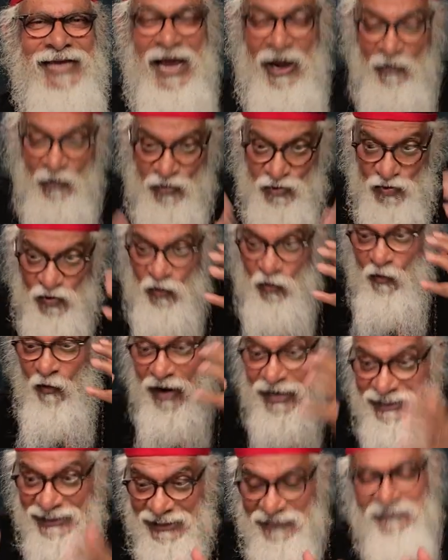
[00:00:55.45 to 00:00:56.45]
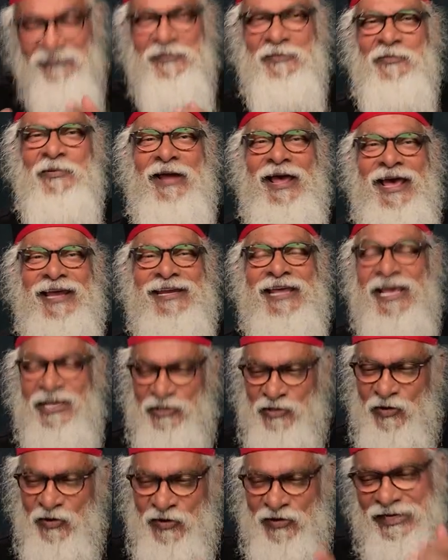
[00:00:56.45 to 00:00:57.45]
Oh, you're a wonderful plant.
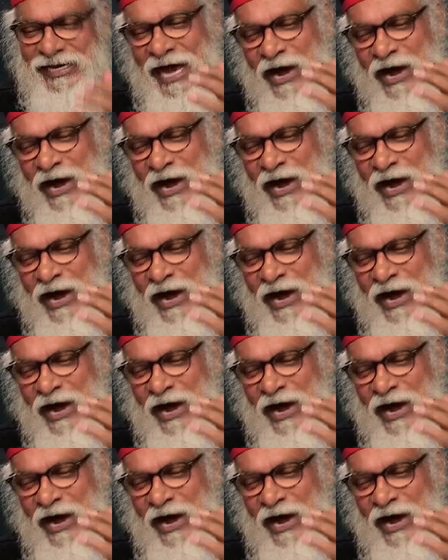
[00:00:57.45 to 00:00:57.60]
You're going to